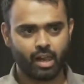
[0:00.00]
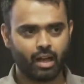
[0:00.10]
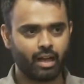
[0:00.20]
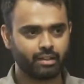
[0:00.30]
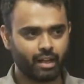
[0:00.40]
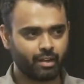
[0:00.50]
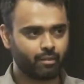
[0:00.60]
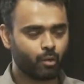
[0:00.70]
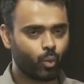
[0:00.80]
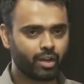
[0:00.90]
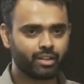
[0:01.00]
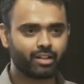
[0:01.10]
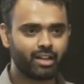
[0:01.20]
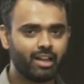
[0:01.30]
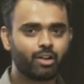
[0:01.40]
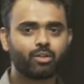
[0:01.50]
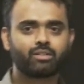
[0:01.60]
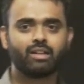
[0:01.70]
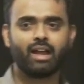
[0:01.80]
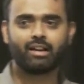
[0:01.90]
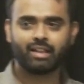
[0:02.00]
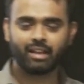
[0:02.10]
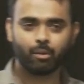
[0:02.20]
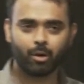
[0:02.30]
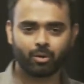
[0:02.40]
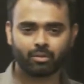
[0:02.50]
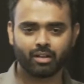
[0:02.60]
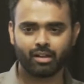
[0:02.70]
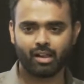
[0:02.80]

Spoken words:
And one other really good thing about